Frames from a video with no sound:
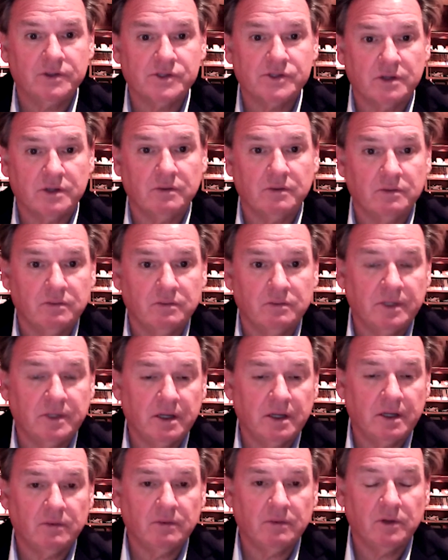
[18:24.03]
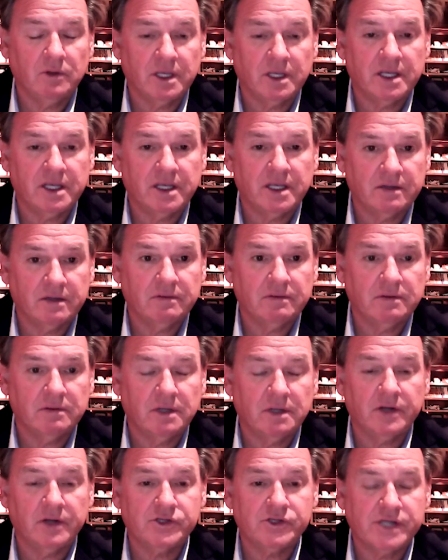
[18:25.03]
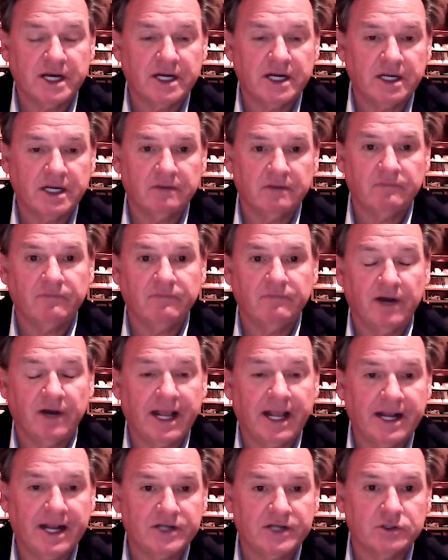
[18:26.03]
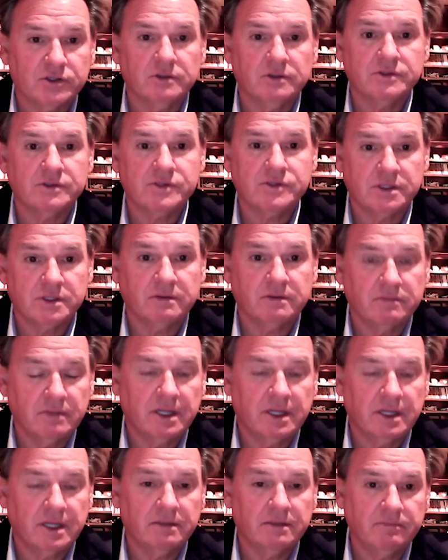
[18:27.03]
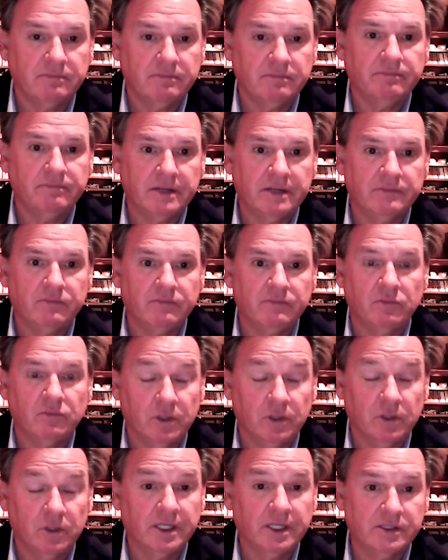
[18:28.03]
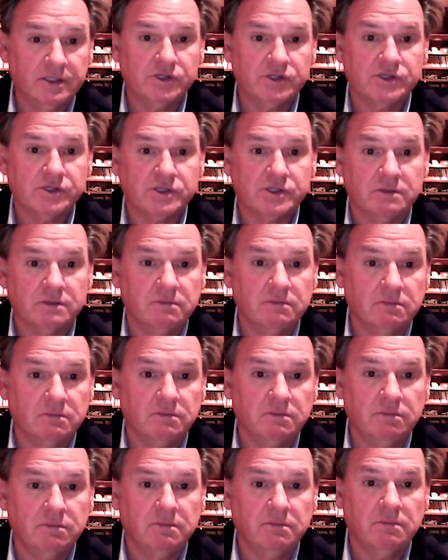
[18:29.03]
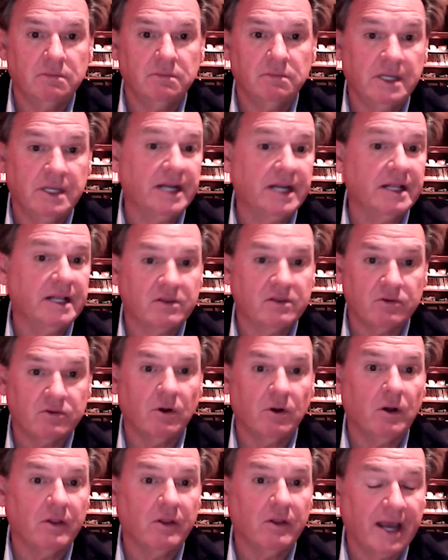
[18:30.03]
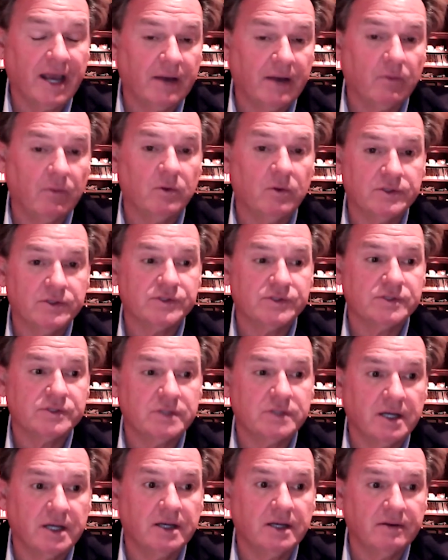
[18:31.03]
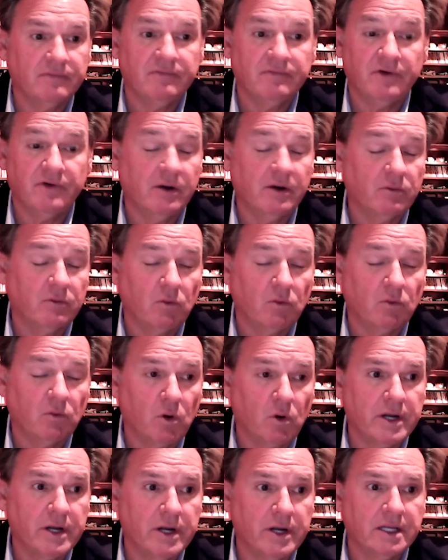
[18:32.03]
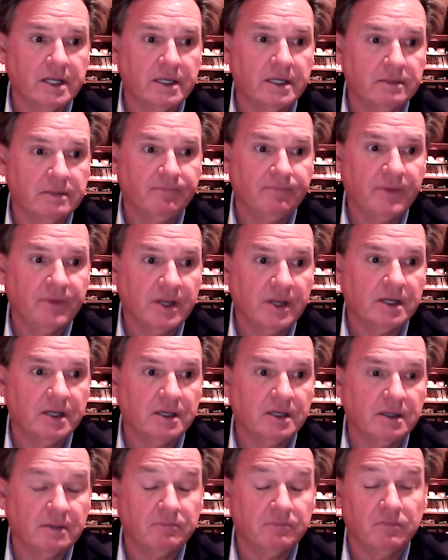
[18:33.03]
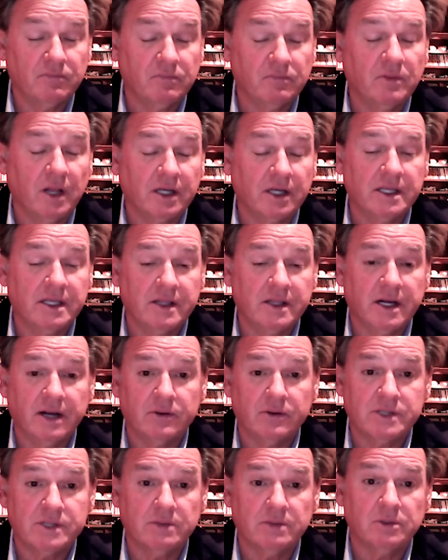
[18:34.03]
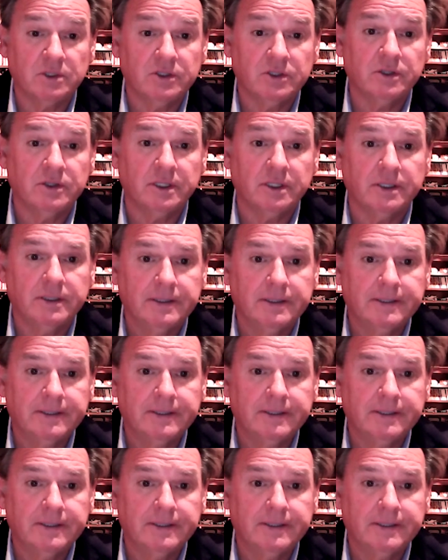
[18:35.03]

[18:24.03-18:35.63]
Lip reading: So, looking at understanding financials and really just getting through all that was very rewarding, and lucky that I was able to do it.